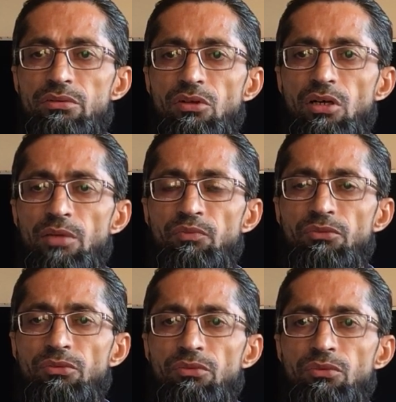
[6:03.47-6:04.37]
of
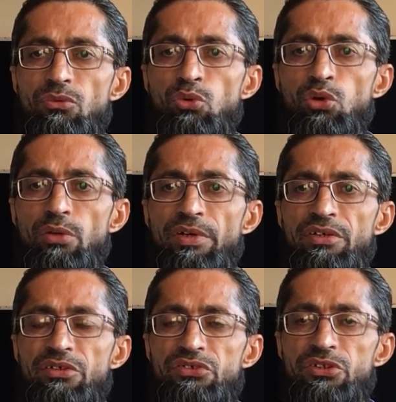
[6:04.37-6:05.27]
cold
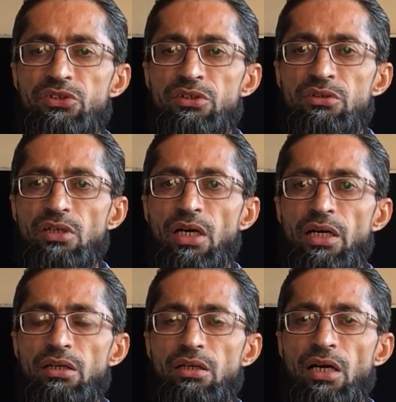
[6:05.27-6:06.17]
weather season
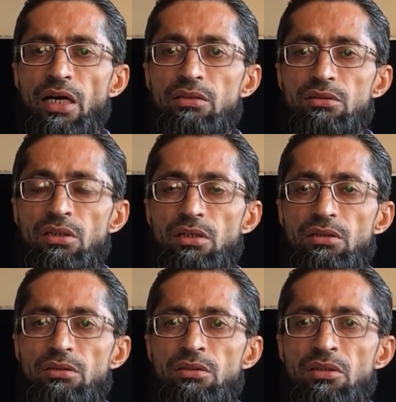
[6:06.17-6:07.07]
are
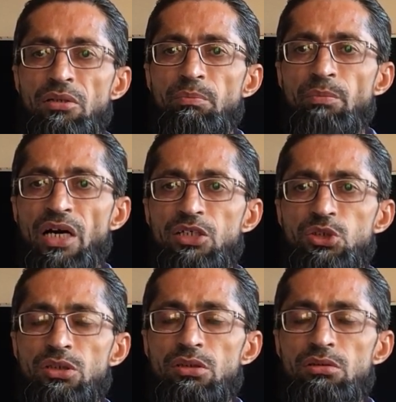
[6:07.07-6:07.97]
Kartak,
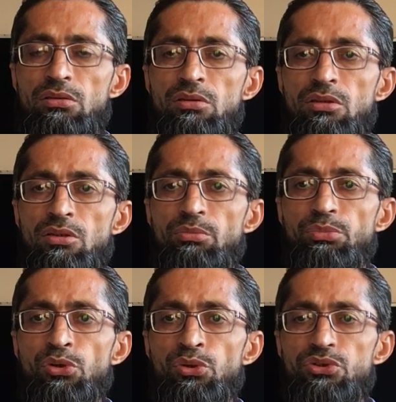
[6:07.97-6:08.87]
Makshar,
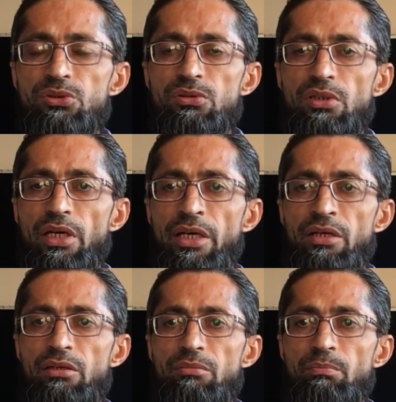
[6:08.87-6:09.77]
Posh
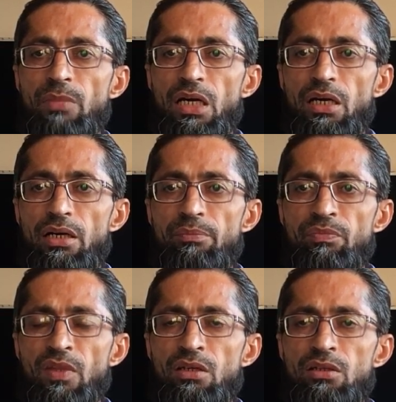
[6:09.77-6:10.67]
and Maha.
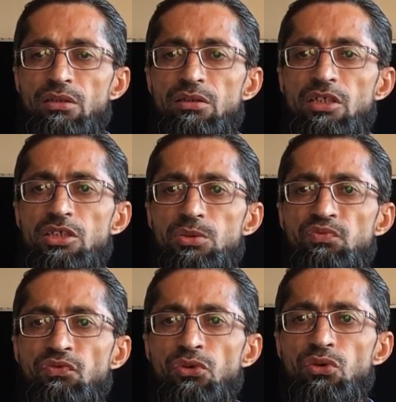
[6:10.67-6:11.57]

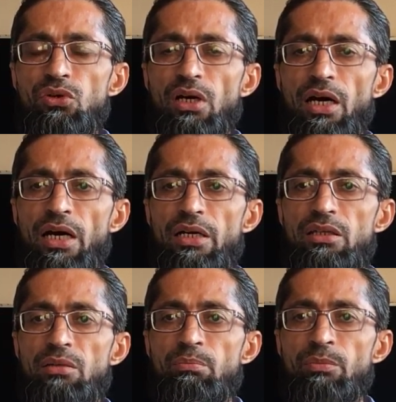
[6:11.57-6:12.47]
These 4 are
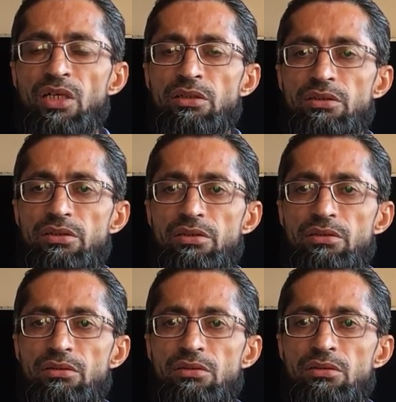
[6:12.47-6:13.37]
the months
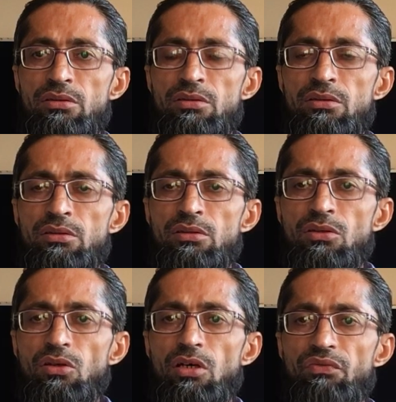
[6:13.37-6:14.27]

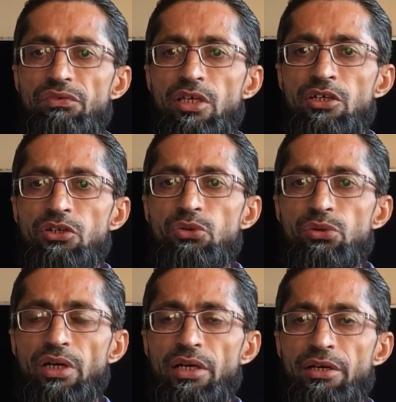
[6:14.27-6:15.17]
of
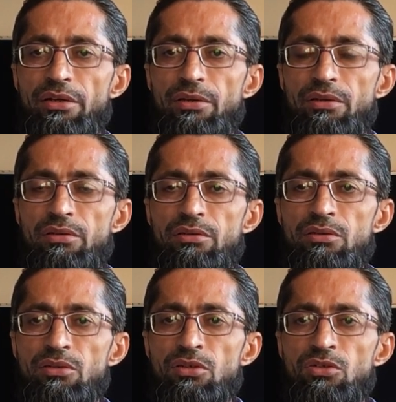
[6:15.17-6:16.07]
Hindu calendar
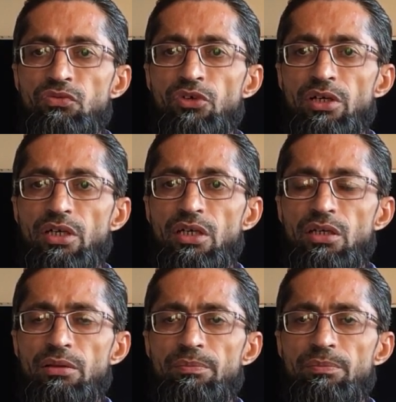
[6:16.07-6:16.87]
for the